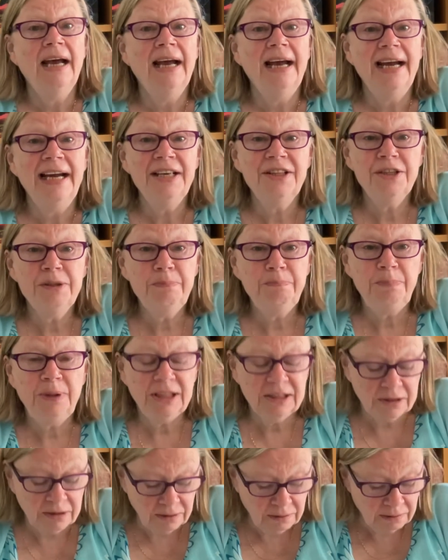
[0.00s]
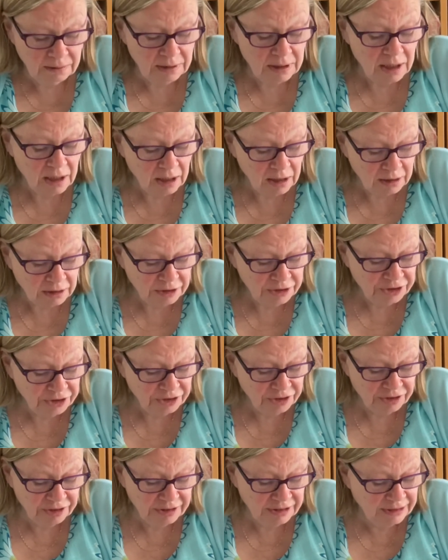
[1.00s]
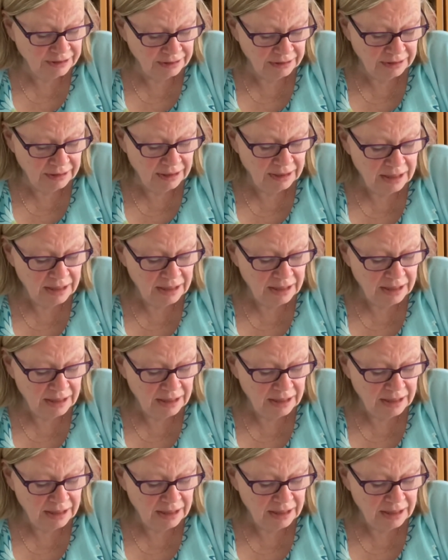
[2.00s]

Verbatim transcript: Heather Buttle asks,